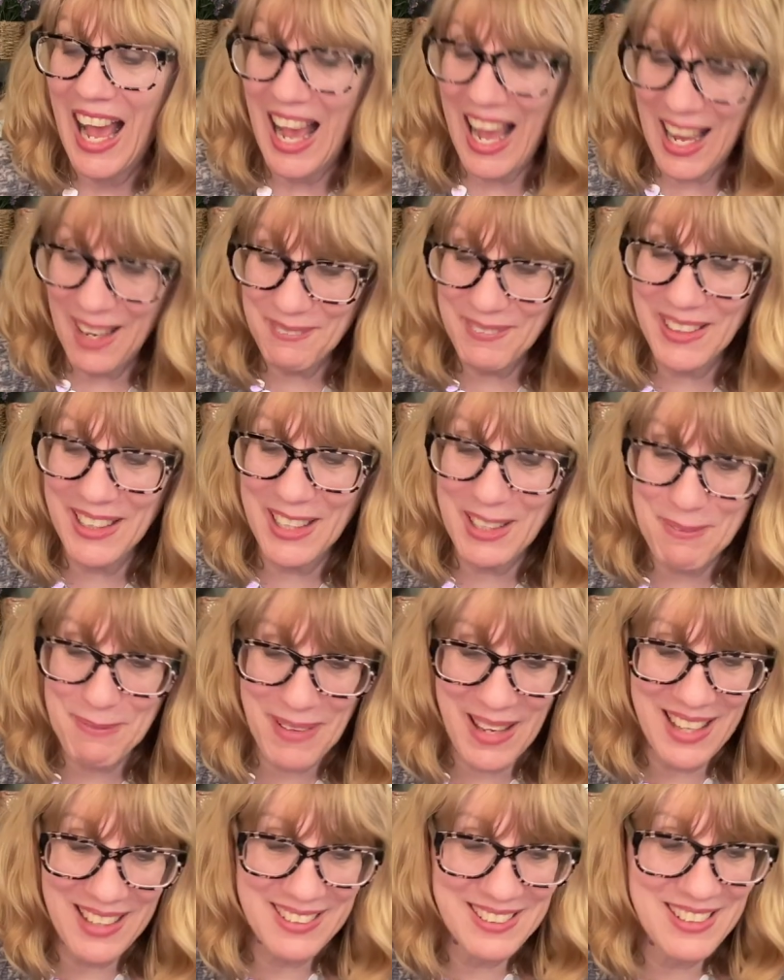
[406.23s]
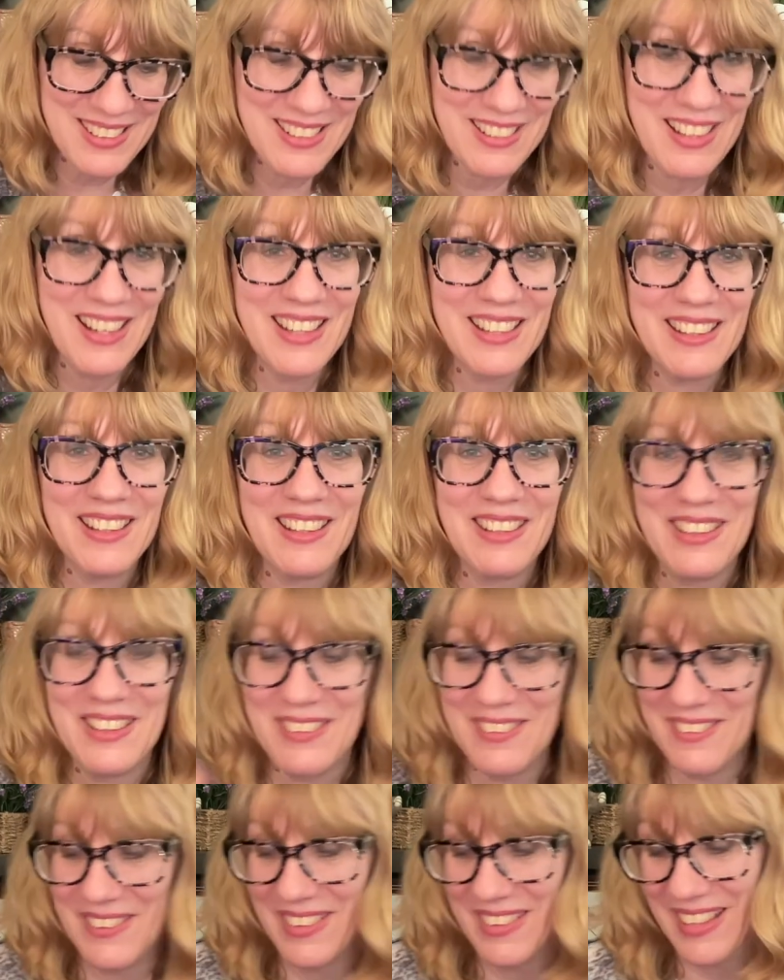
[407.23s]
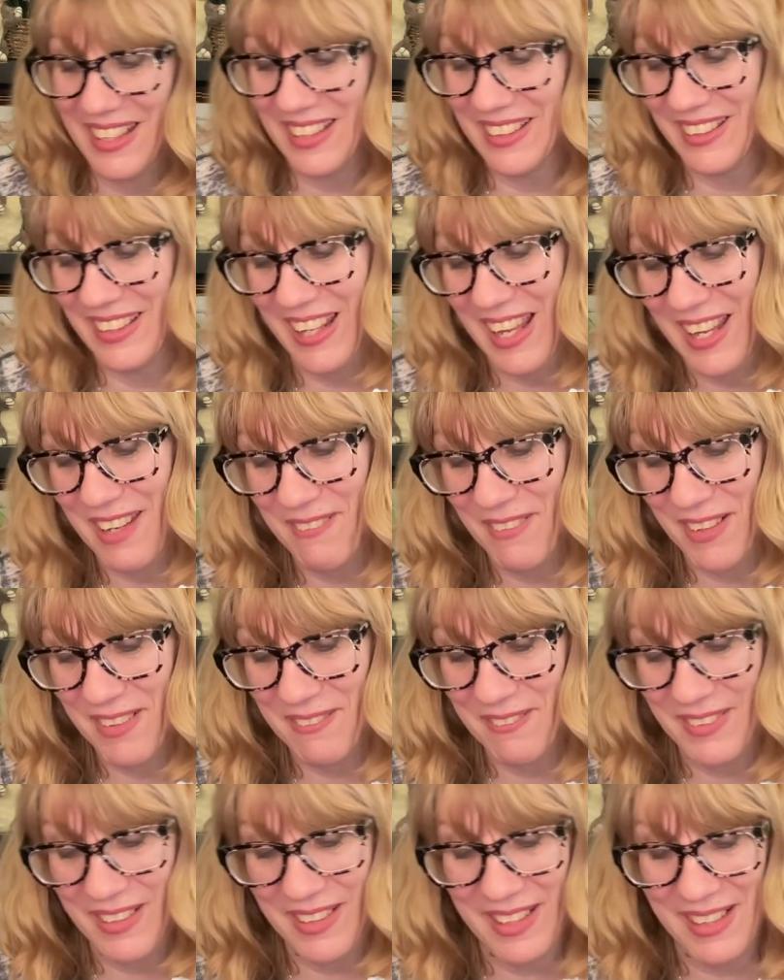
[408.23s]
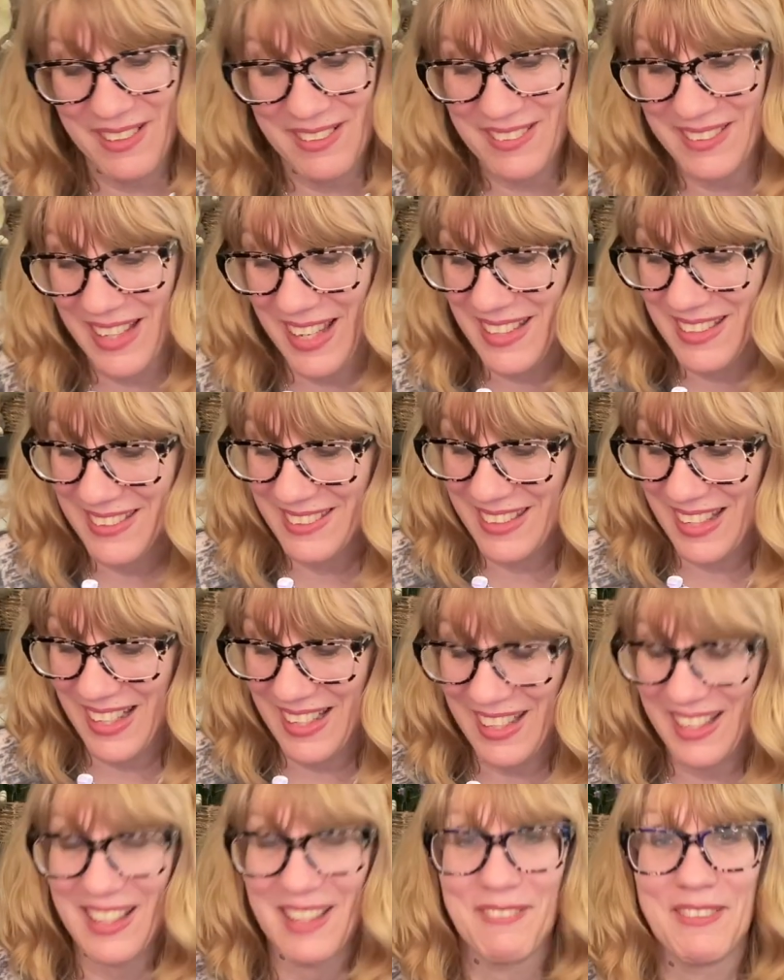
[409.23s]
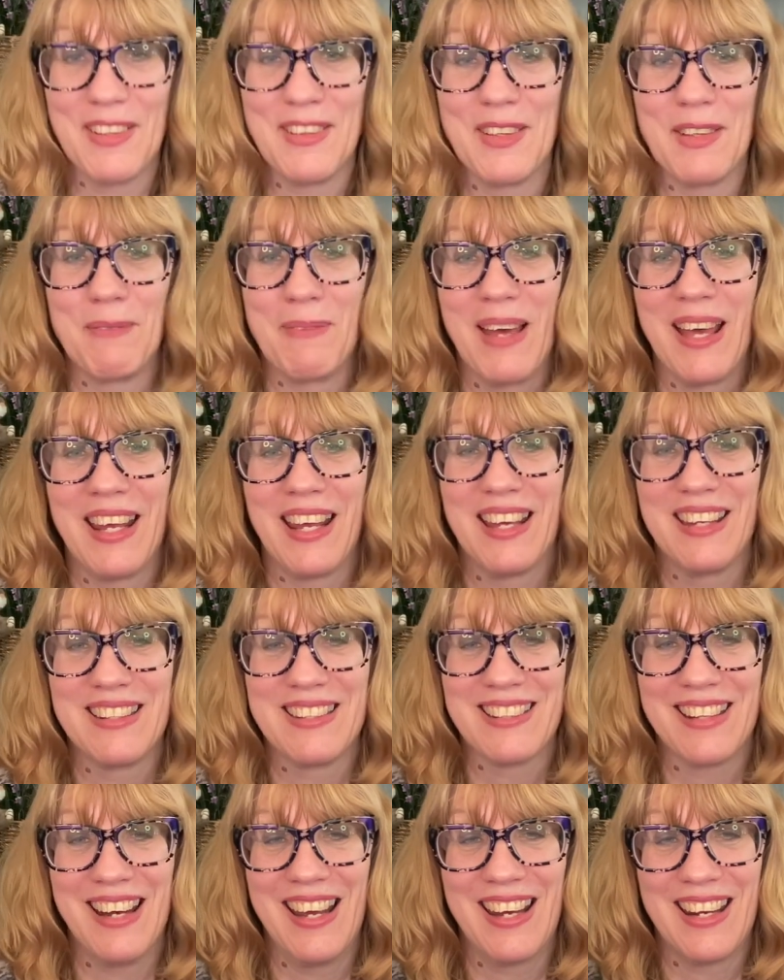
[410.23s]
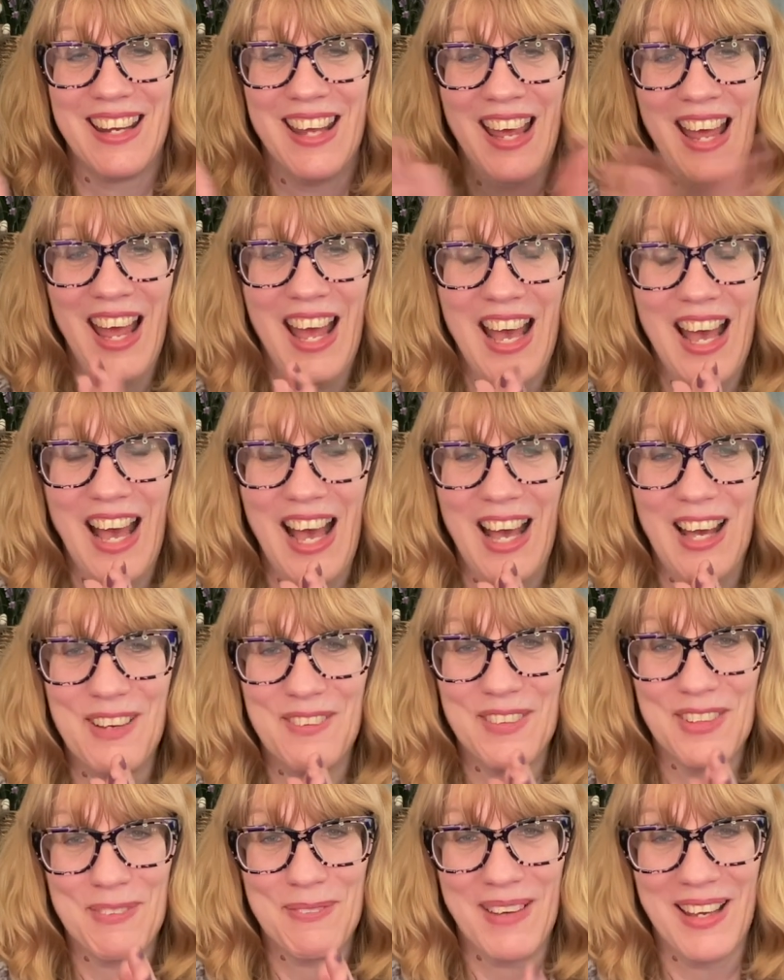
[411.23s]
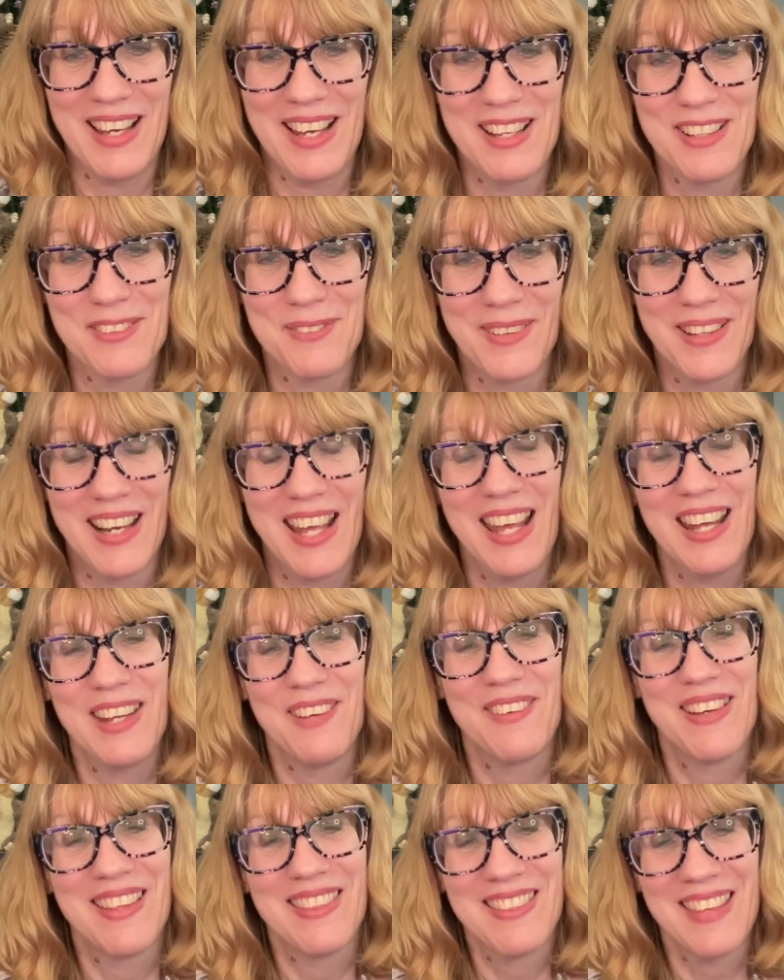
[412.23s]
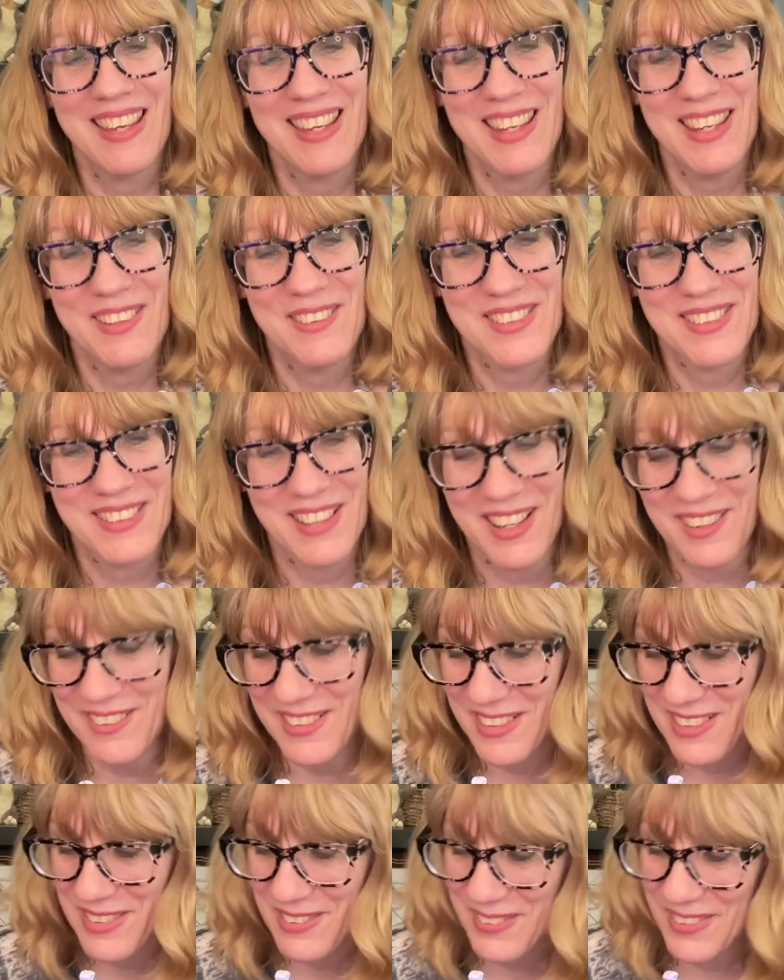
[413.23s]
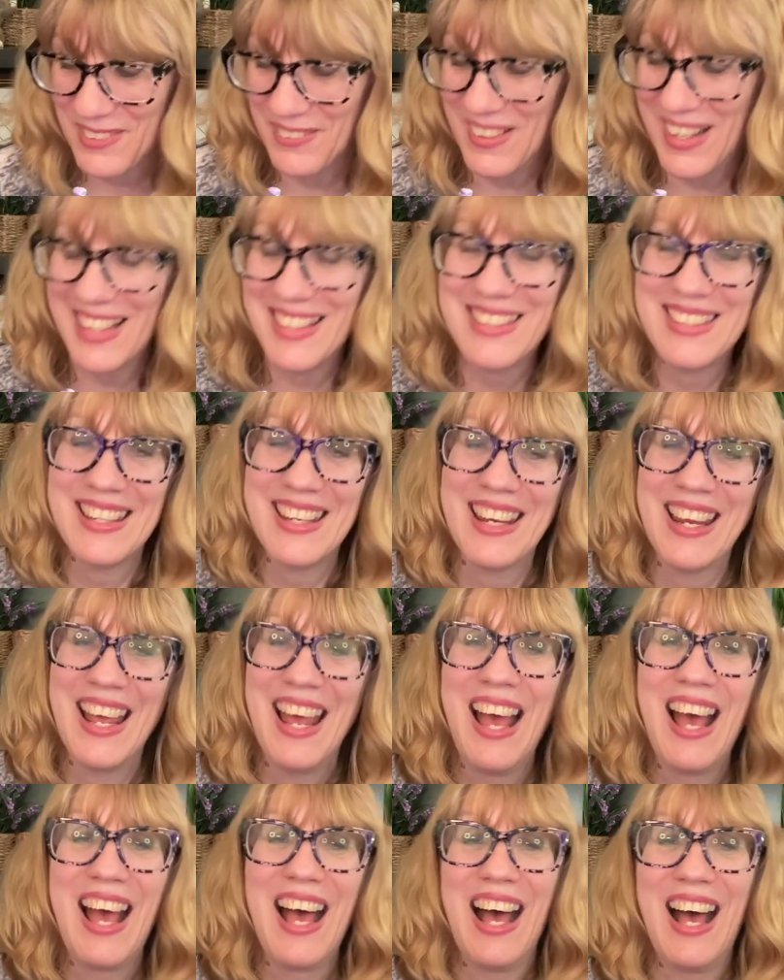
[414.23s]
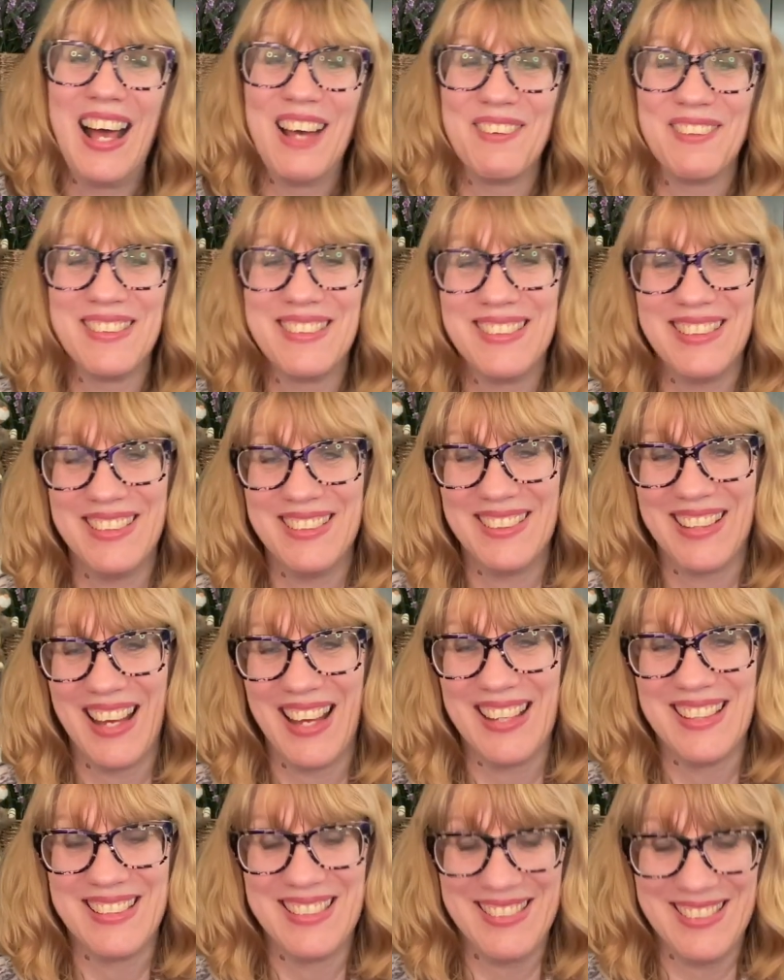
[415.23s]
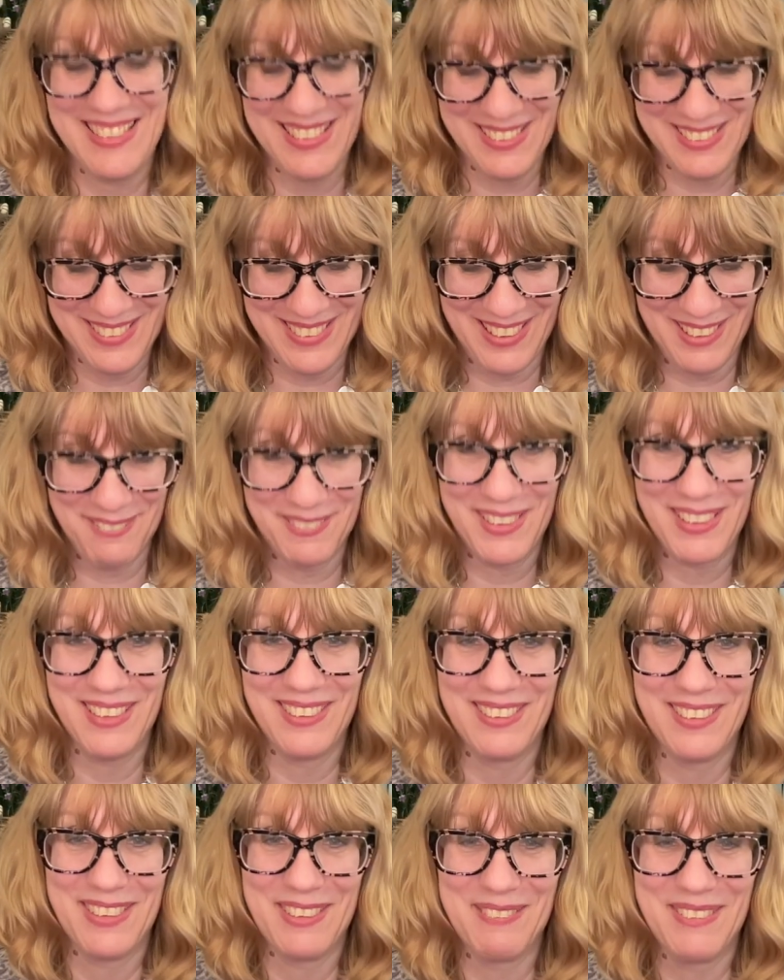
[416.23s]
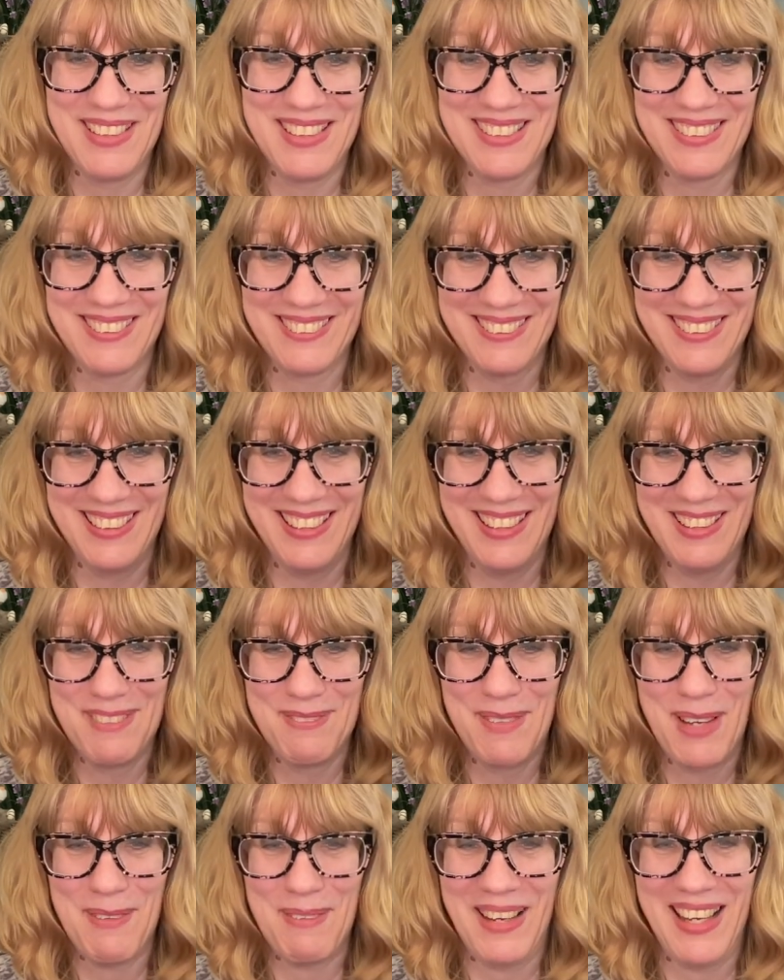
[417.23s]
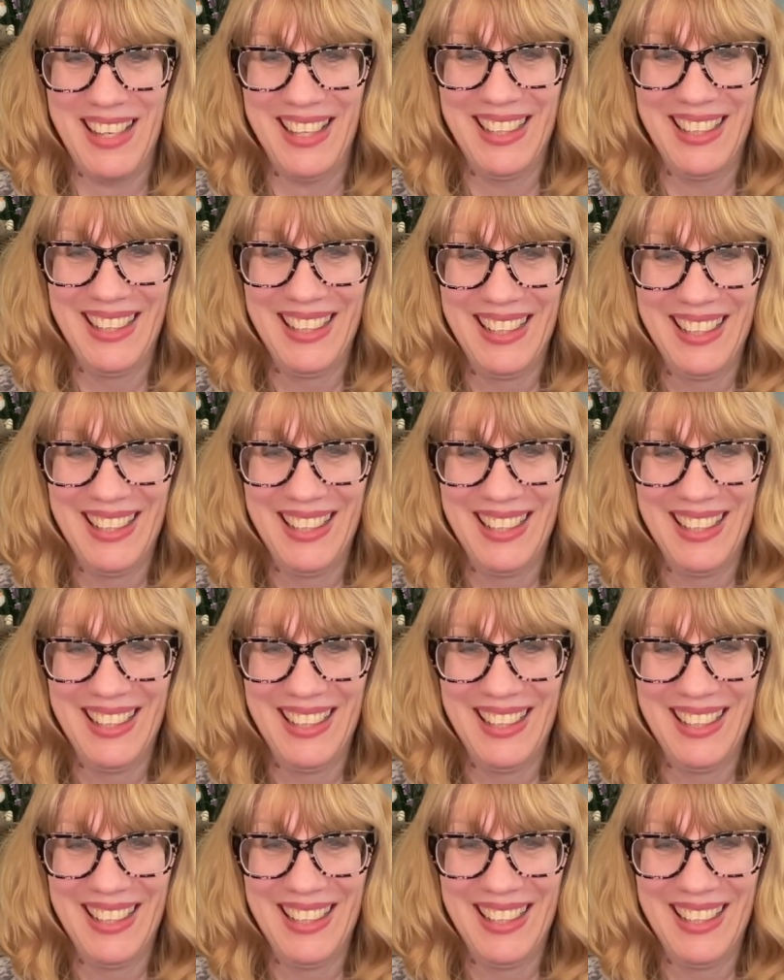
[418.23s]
I'm gonna get back to trying to do the daily Avon videos. I just gotta get everything back on track uh, with my husband. Anyway, thank you as always for watching. I will see you guys soon. I'm gonna go look at my jewelry. Bye bye.